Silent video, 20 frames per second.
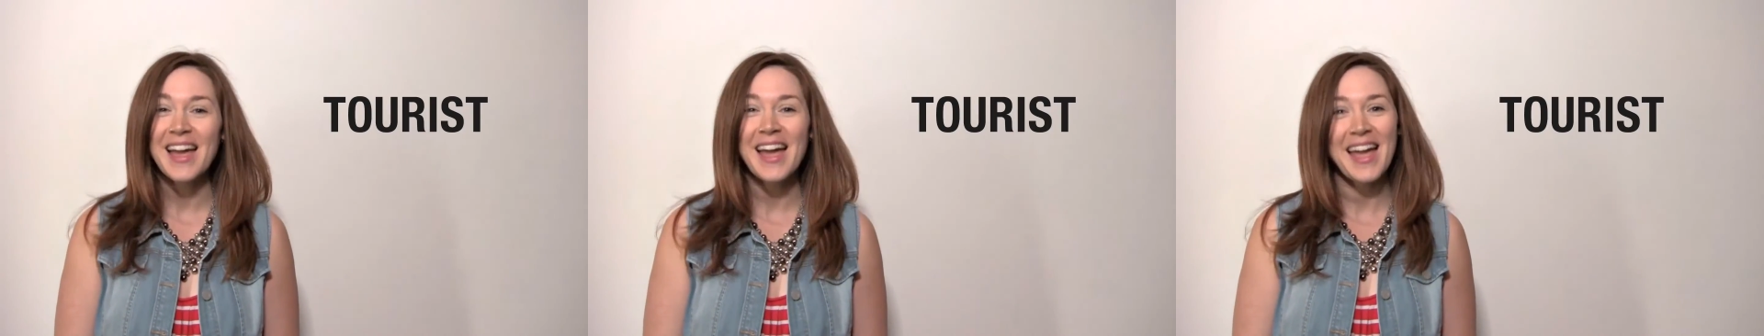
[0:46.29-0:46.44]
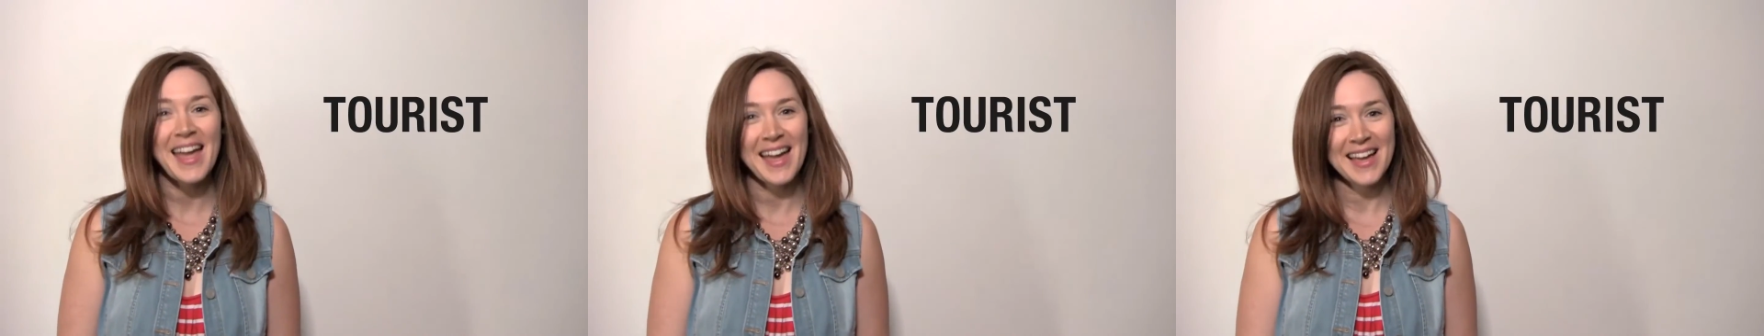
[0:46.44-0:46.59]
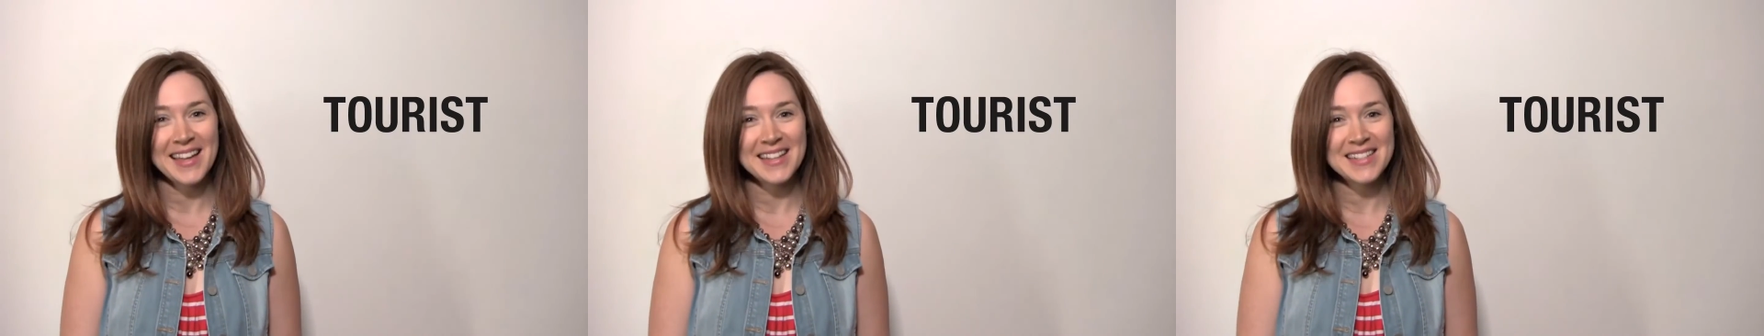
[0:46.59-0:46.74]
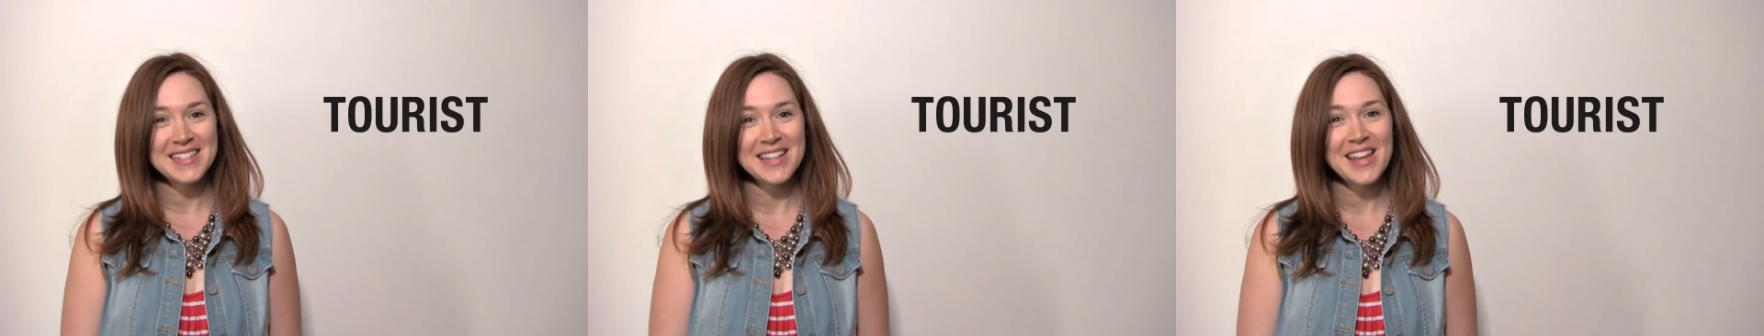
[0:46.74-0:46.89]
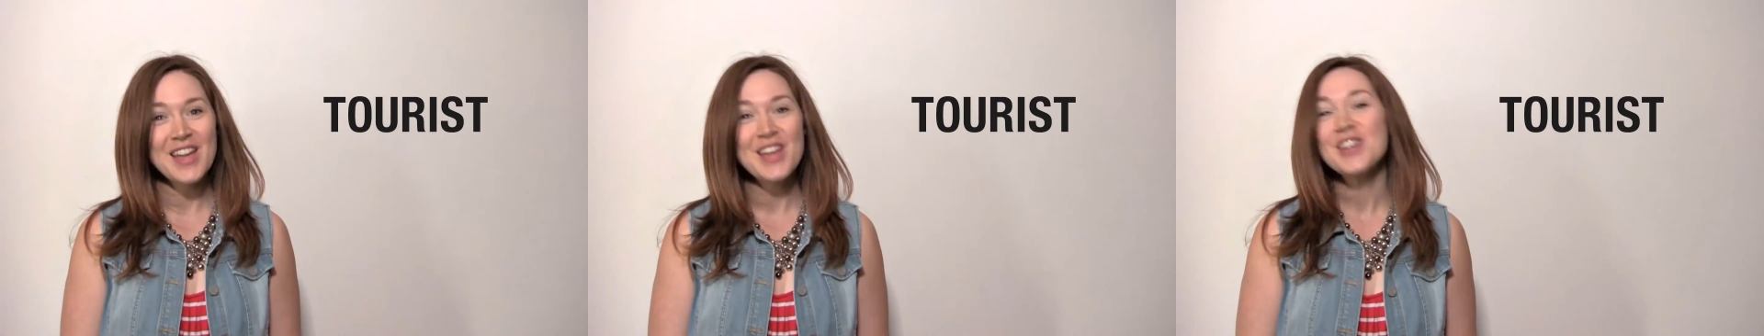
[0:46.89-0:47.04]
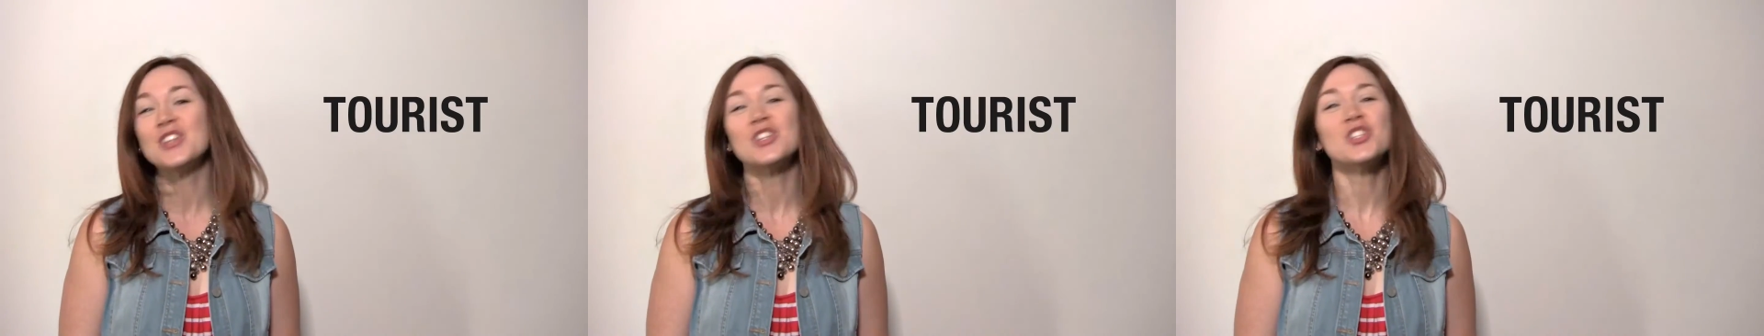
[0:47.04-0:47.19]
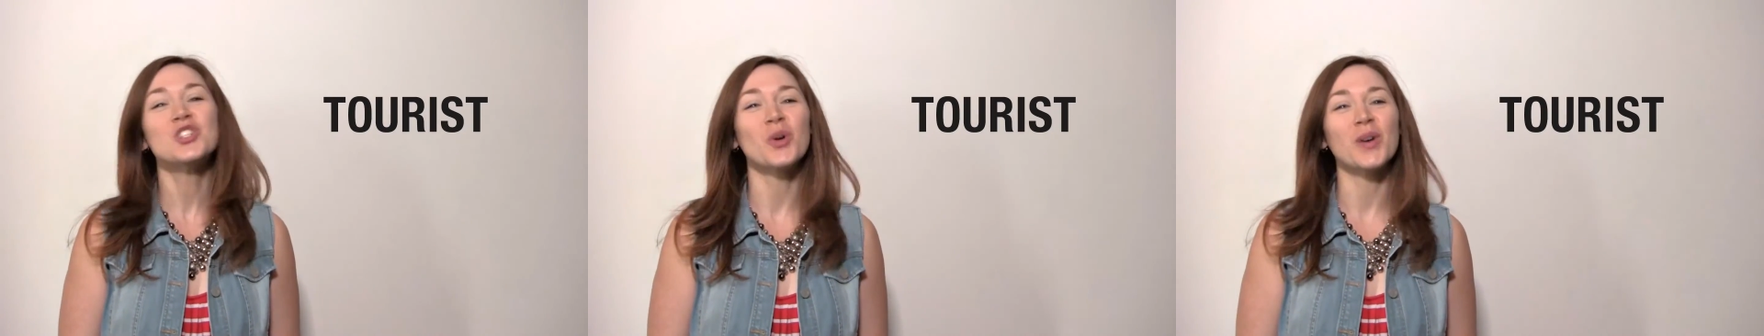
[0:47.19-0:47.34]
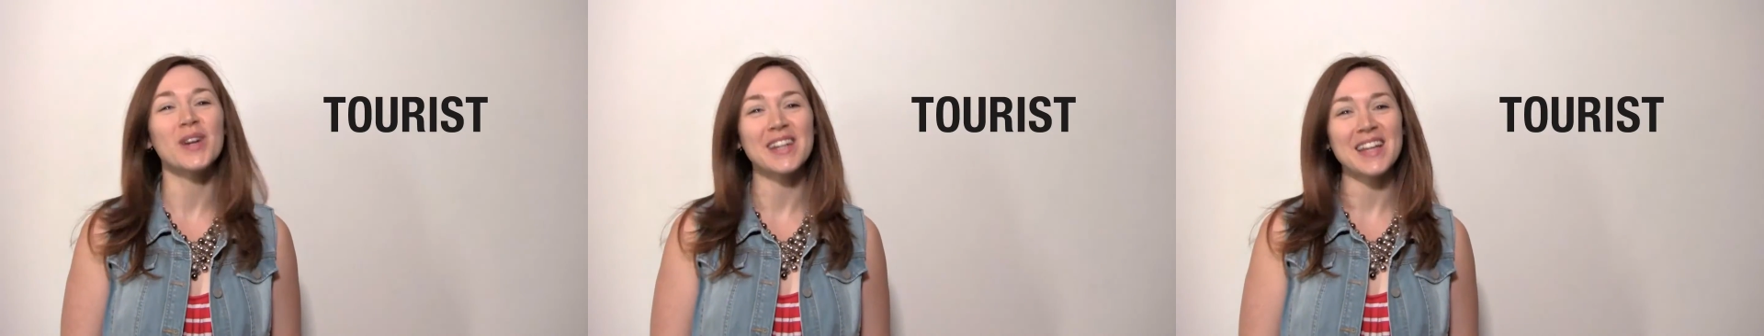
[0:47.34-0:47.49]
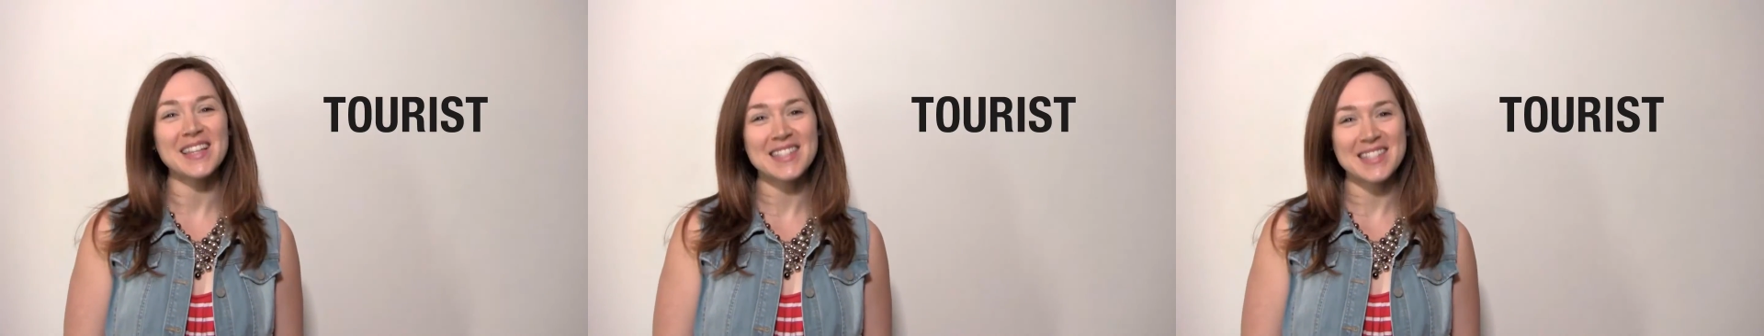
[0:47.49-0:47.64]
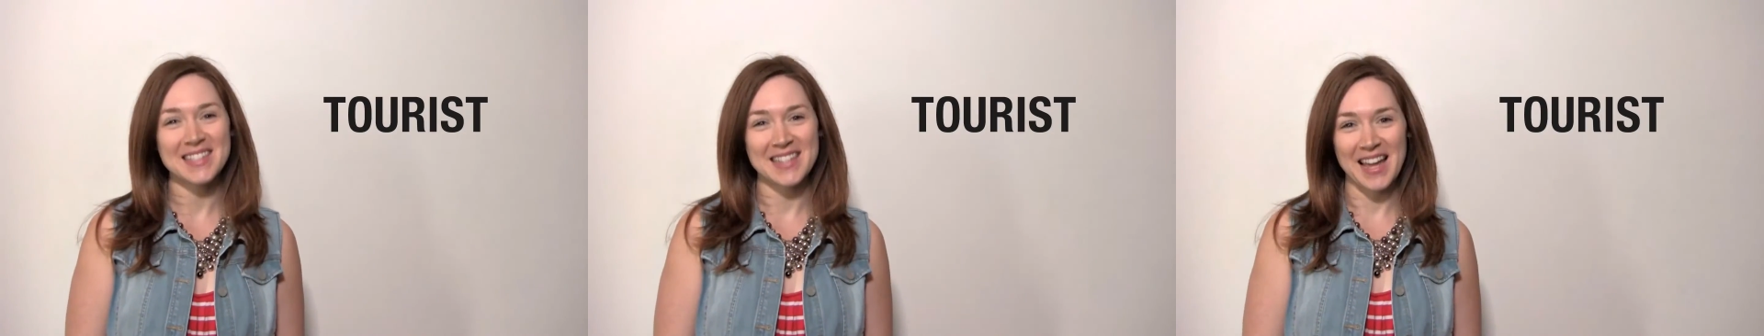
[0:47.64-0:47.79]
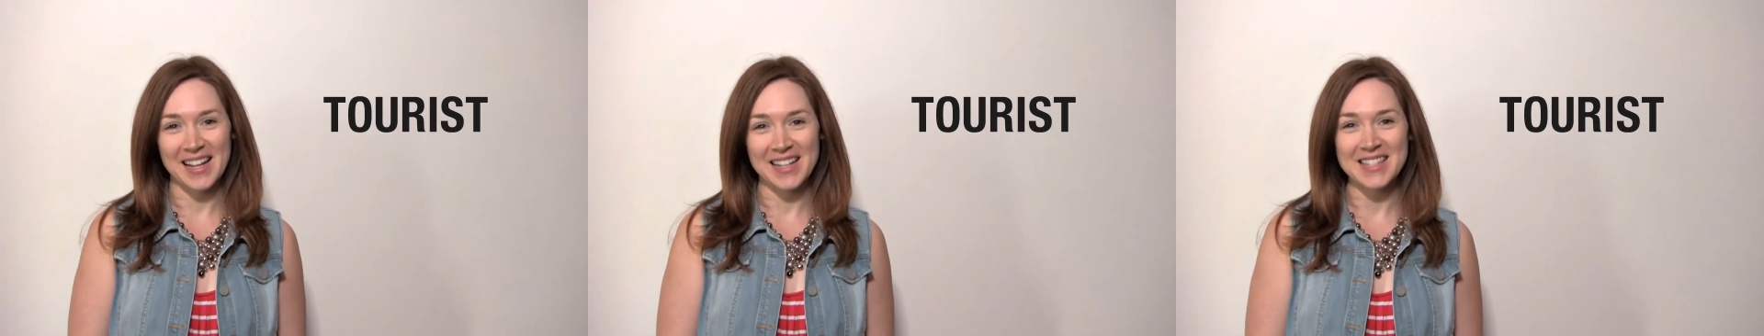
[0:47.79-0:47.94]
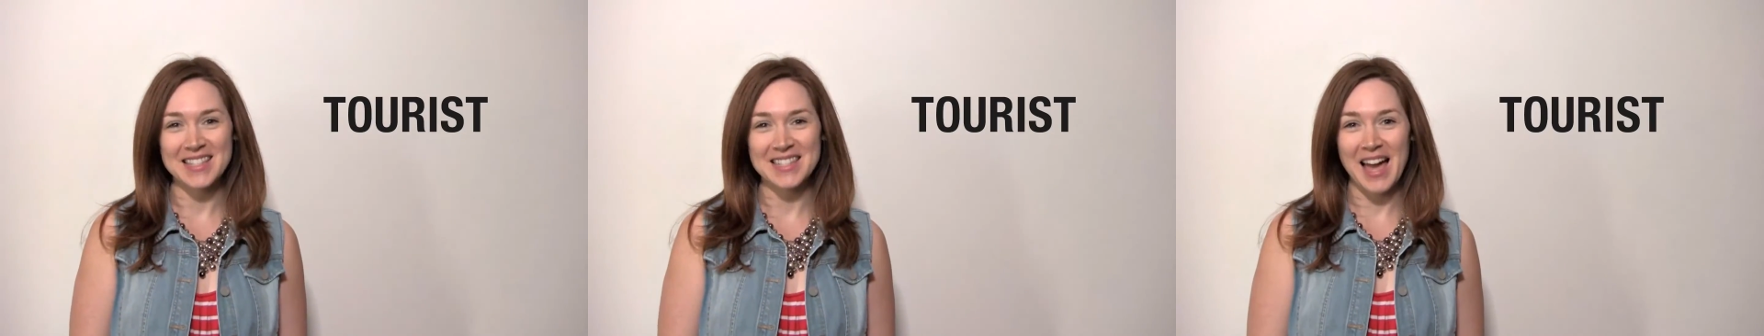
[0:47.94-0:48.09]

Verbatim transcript: And join us next